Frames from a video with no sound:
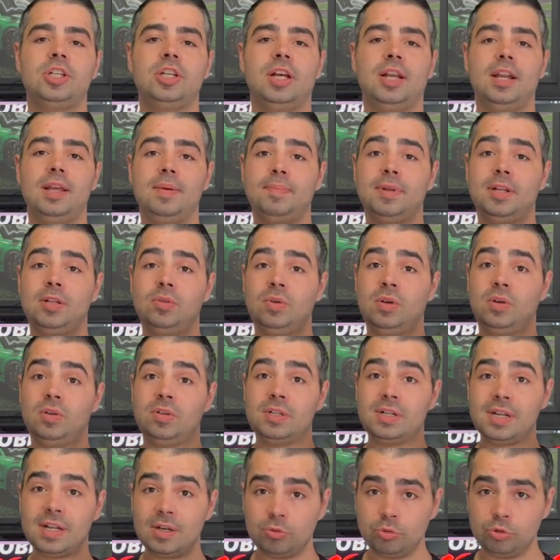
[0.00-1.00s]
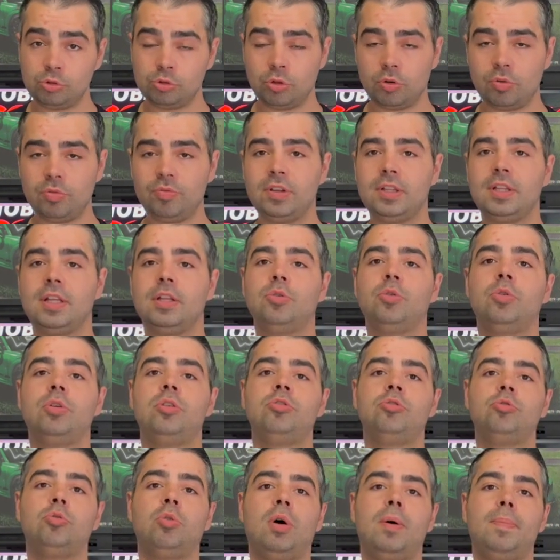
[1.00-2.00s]
Remembering that I am not the
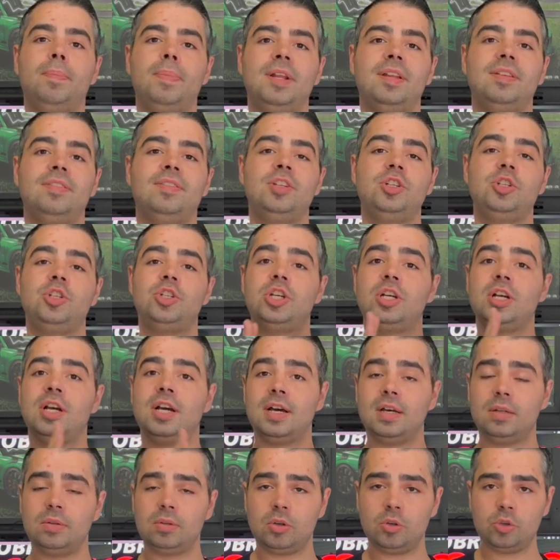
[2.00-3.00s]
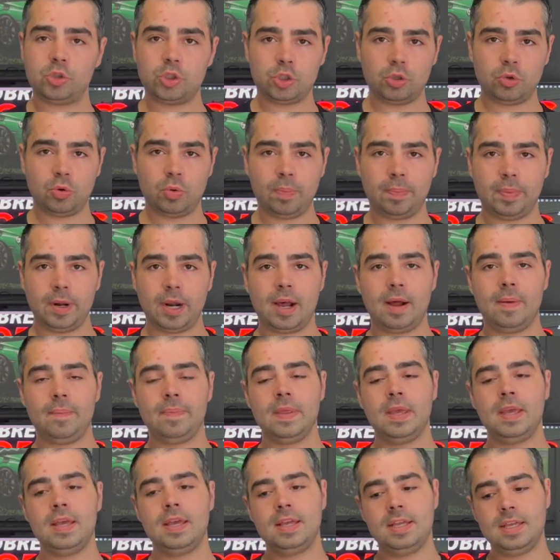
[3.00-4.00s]
seller, I'm just showing you where to buy. And
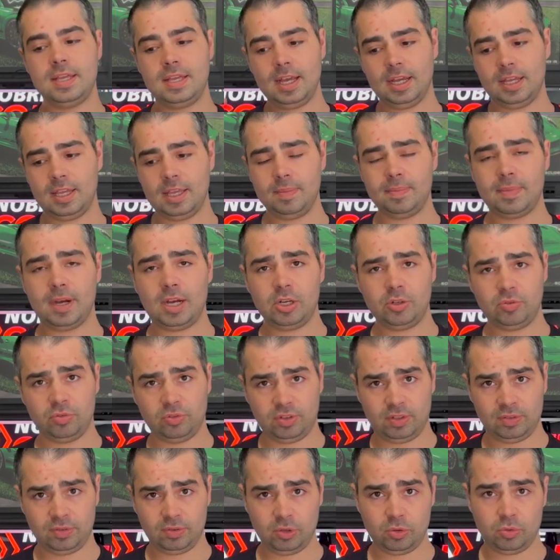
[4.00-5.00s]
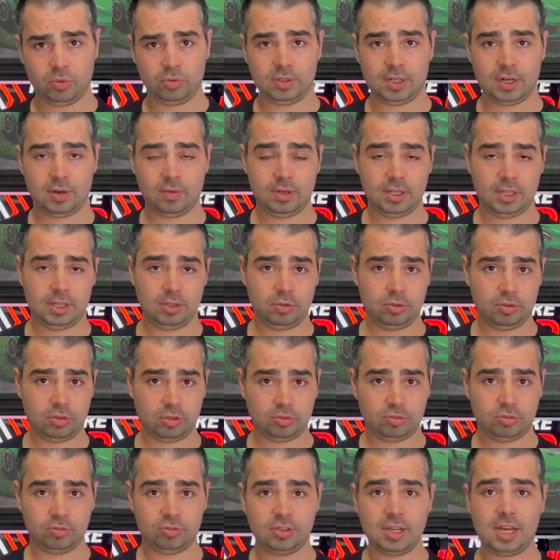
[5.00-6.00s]
here below you'll find the link to our A
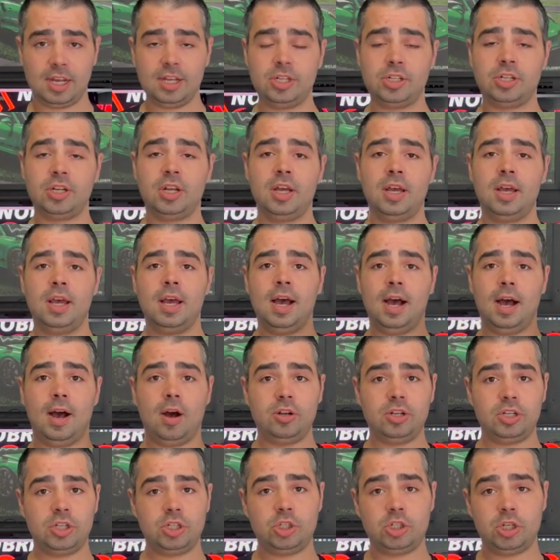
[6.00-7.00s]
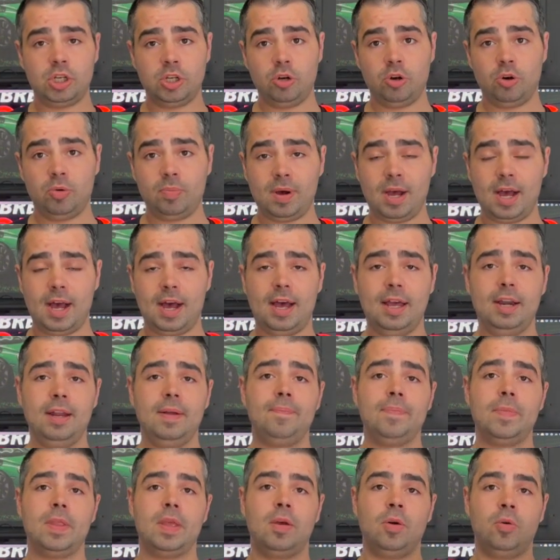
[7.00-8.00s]
website, where we have set up a
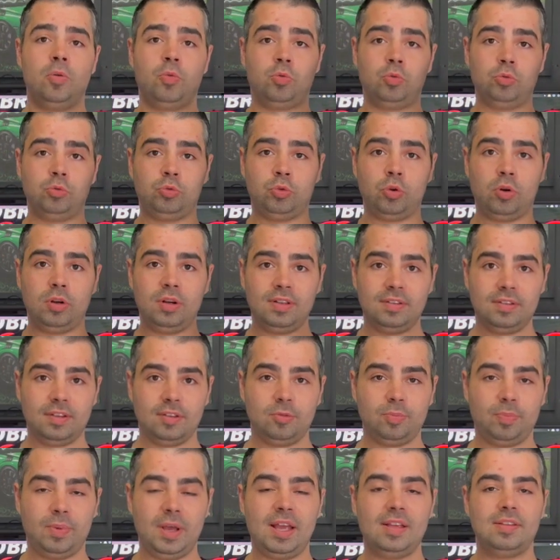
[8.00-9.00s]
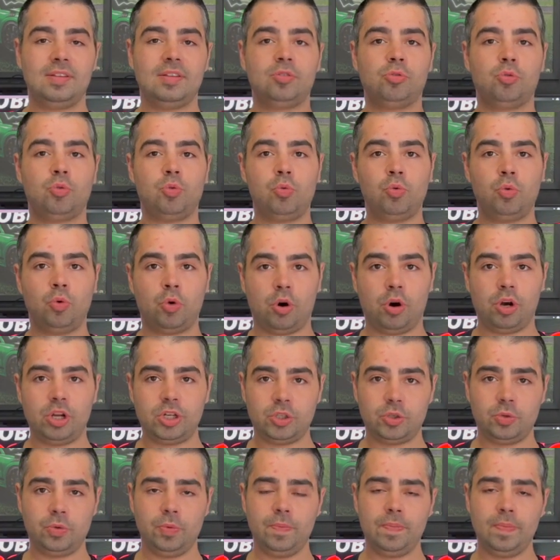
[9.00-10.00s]
section that lists all the parts, including
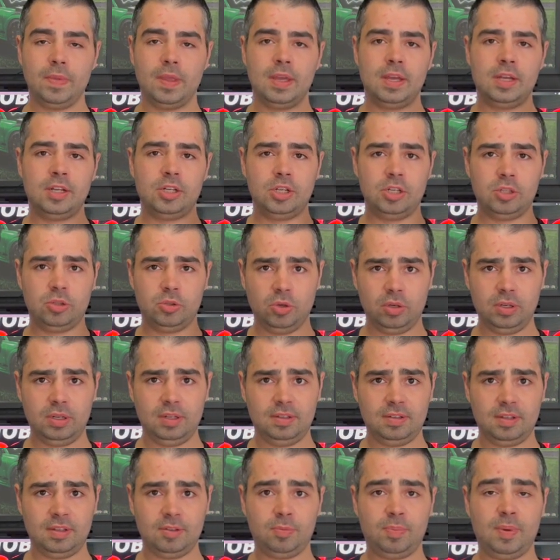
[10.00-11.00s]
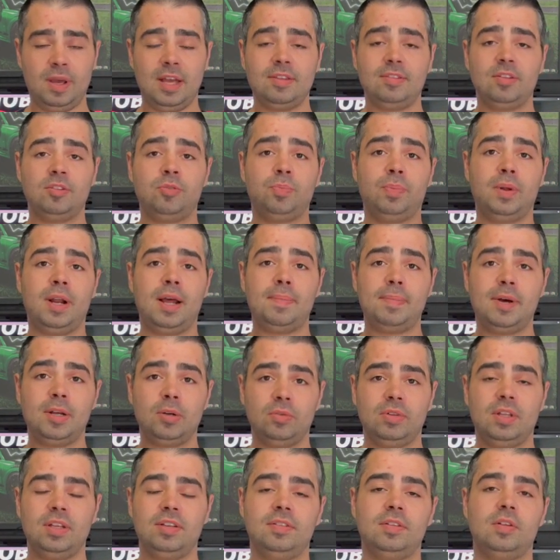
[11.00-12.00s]
the part numbers needed for manufacturing
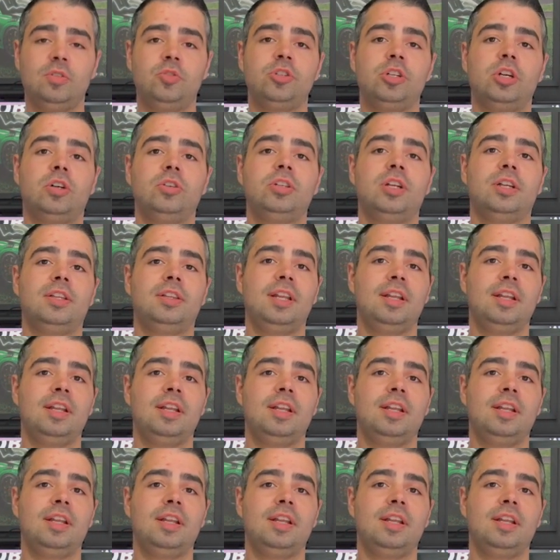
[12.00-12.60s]
A3 audio.